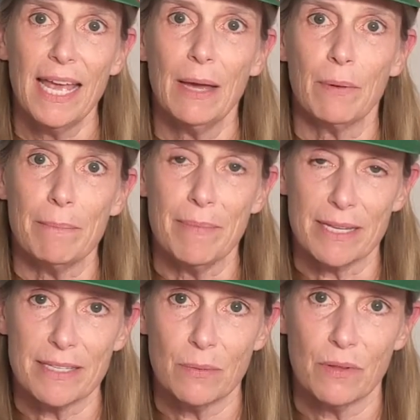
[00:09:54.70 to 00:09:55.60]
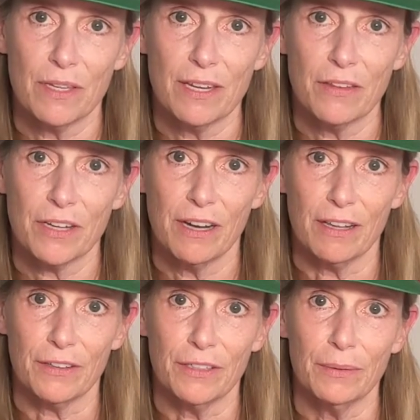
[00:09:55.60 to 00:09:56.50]
and we mixed it with another
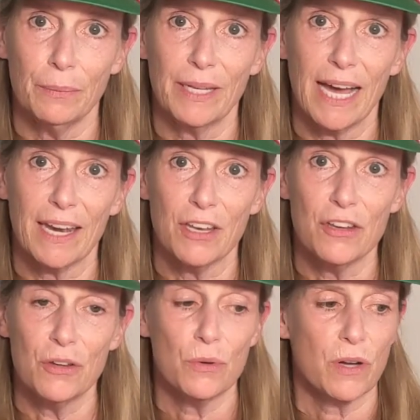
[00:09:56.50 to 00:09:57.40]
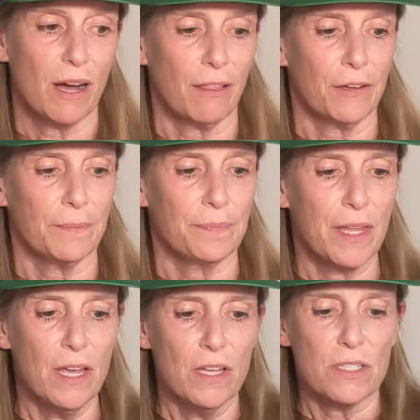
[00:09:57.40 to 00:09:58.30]
color, we got a new color.
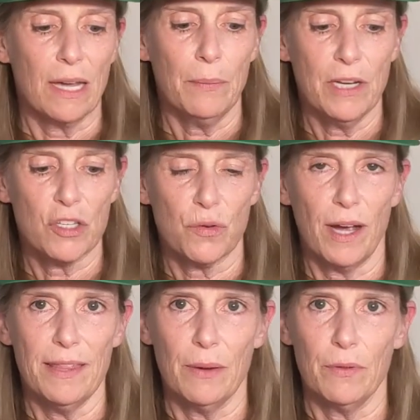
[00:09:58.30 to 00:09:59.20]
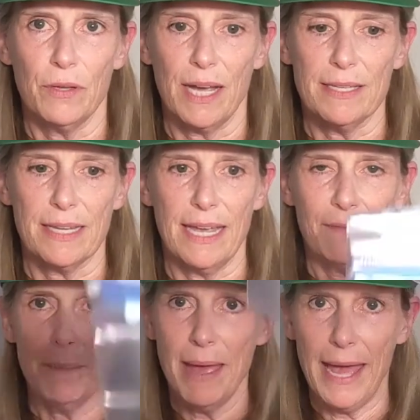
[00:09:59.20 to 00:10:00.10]
So I want to try that with you guys. I
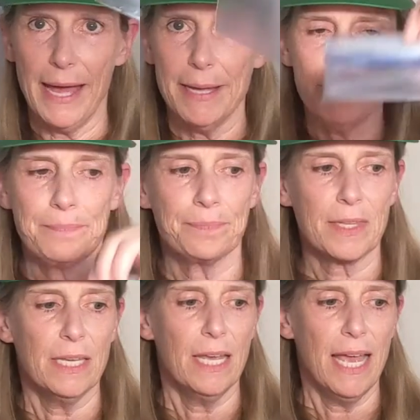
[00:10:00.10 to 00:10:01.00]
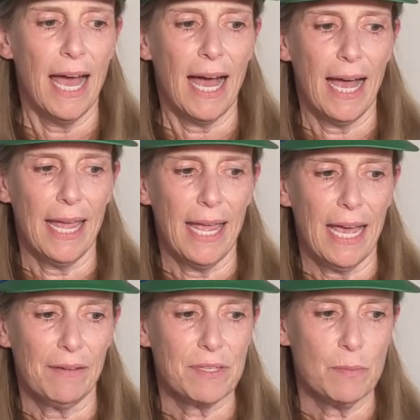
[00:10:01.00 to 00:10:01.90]
have a bag, I
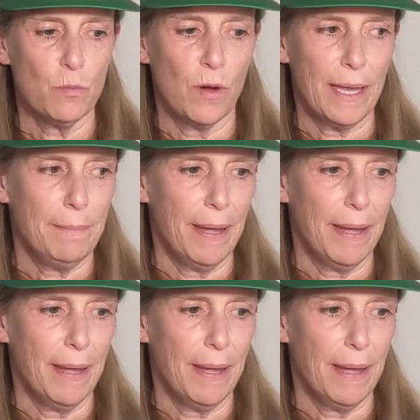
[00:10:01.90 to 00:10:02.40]
have some red